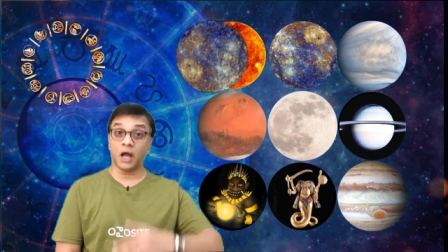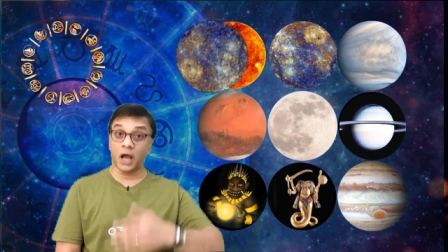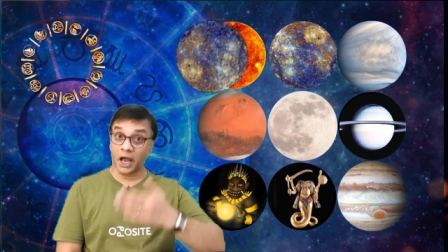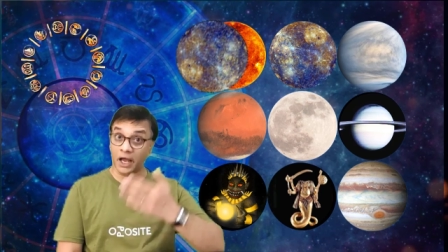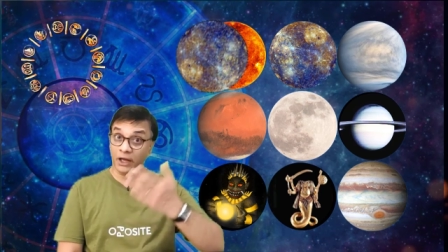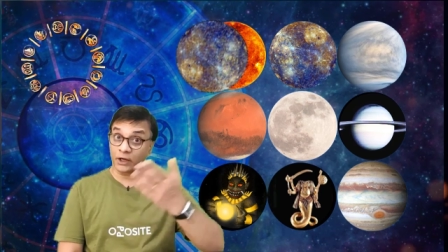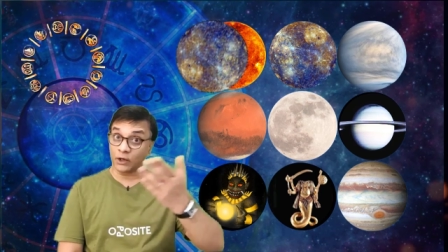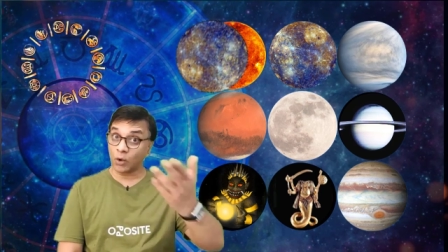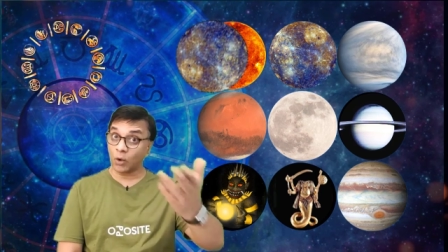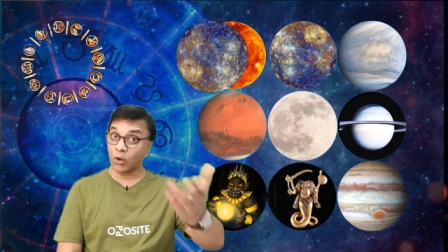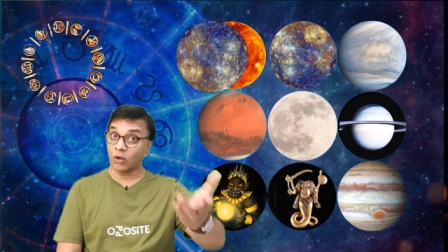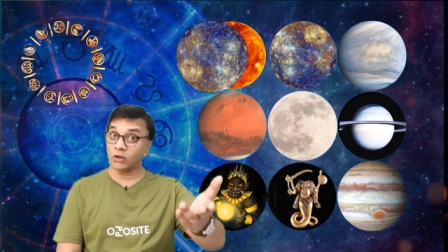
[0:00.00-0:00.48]

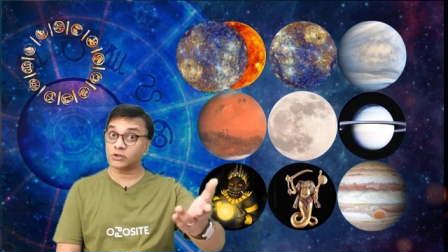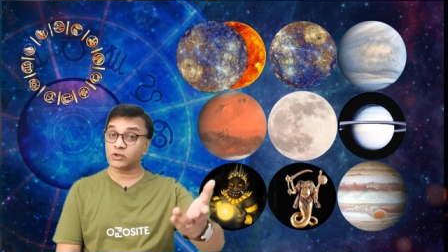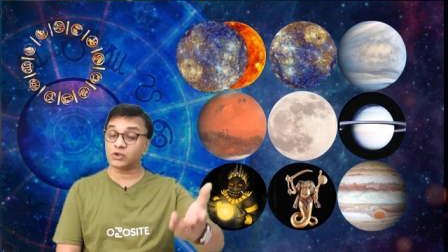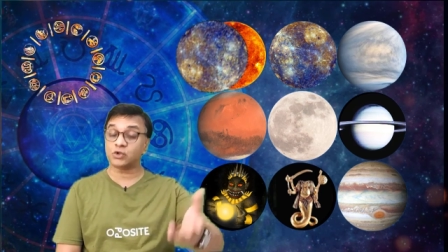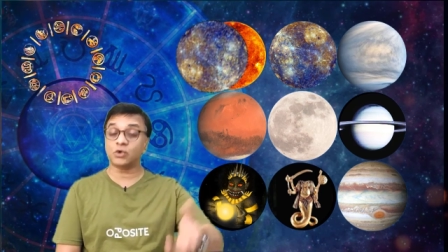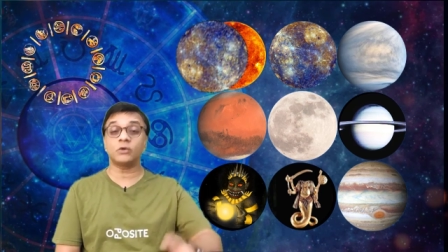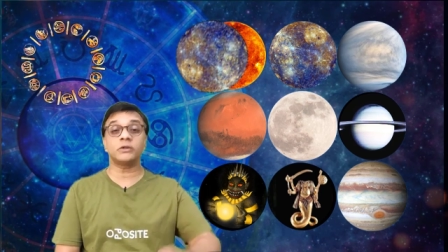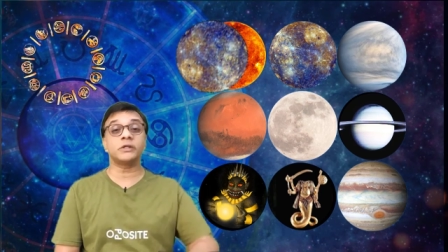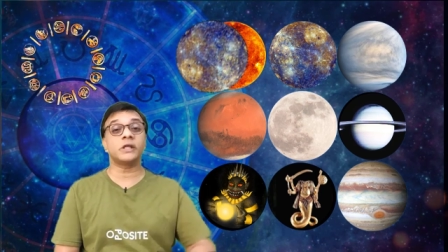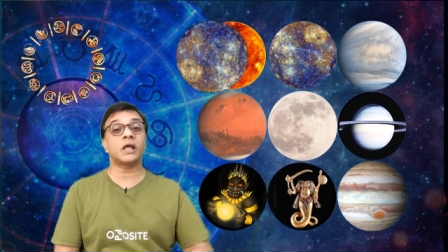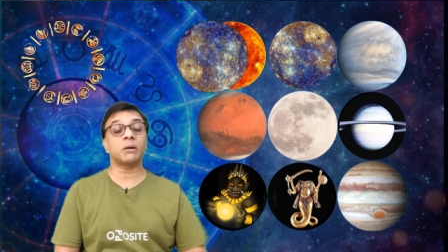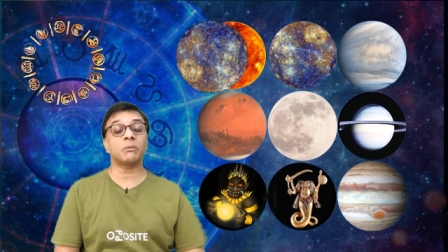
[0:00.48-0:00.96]
and
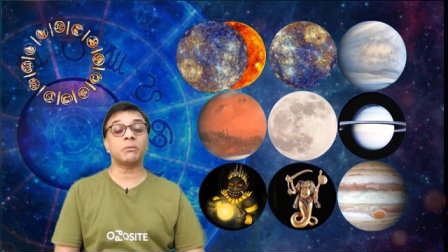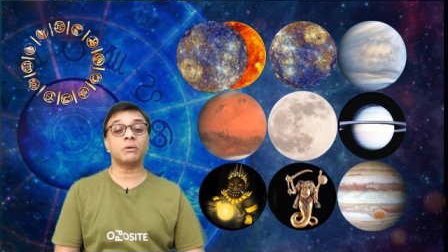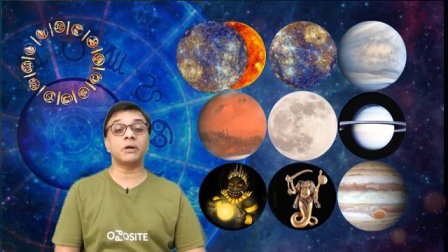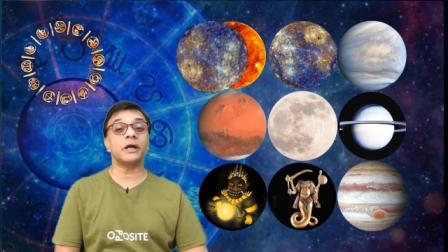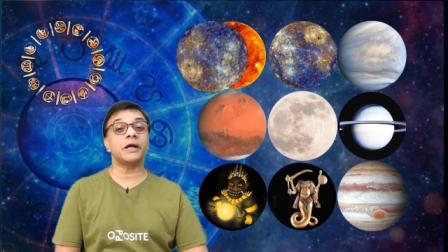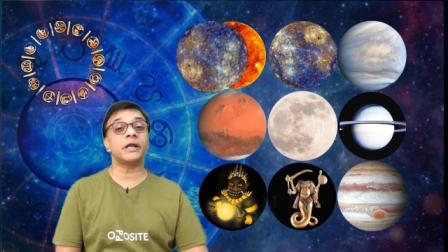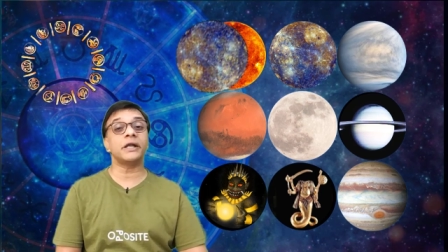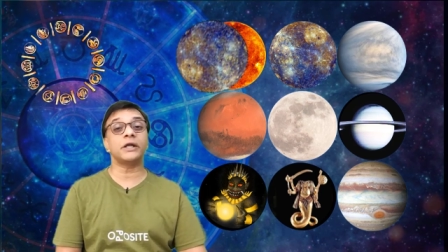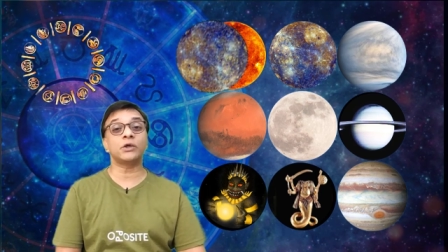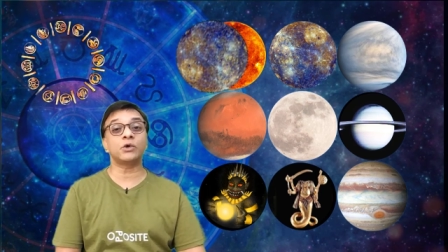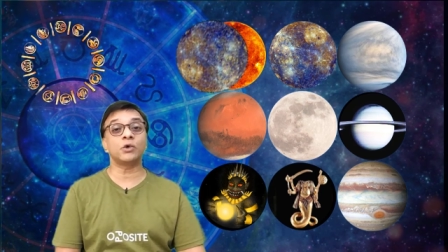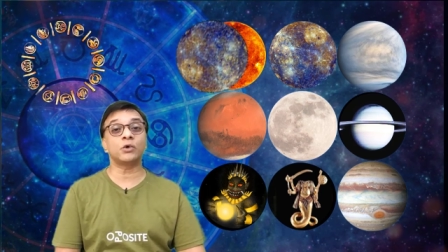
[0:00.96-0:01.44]
also the
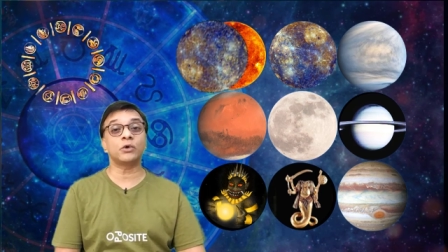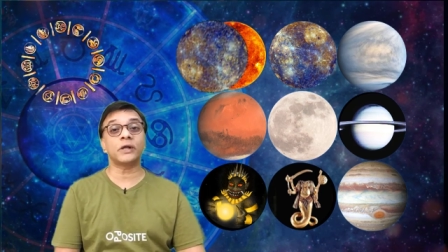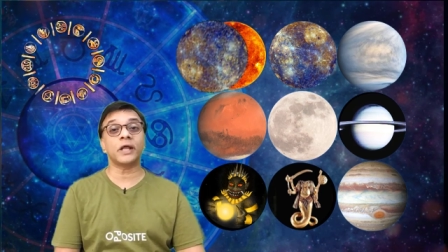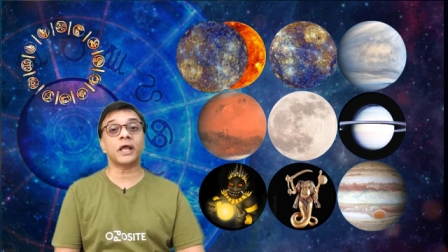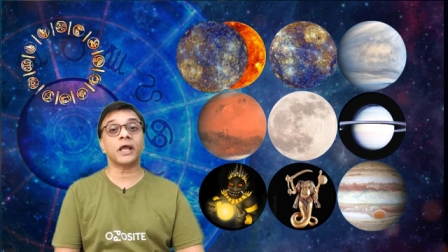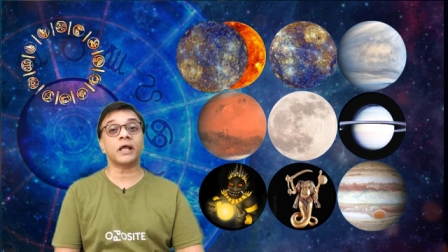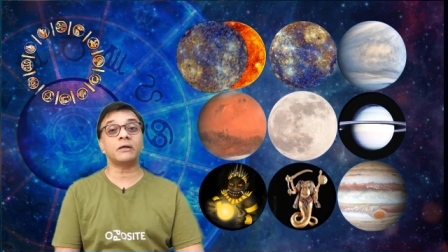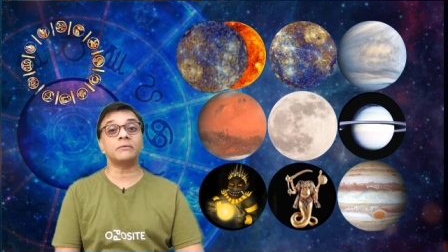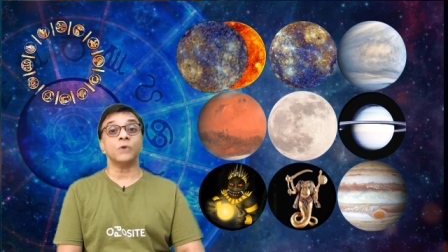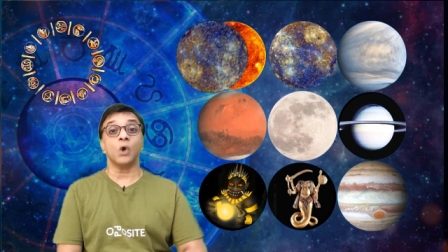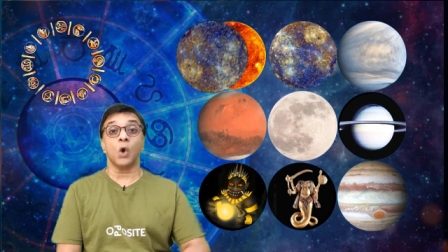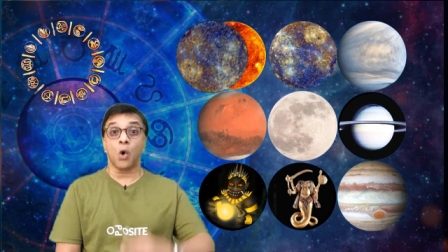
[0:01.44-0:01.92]
ability to
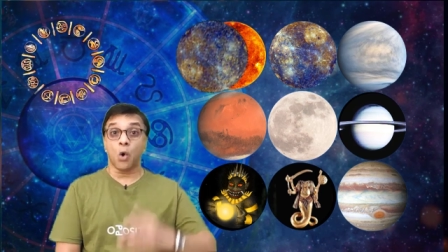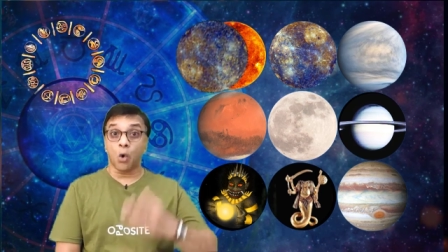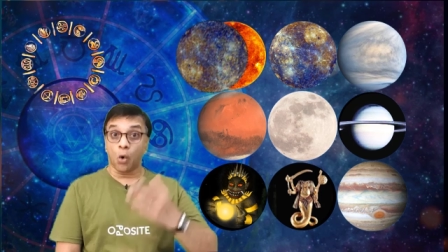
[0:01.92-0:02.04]
take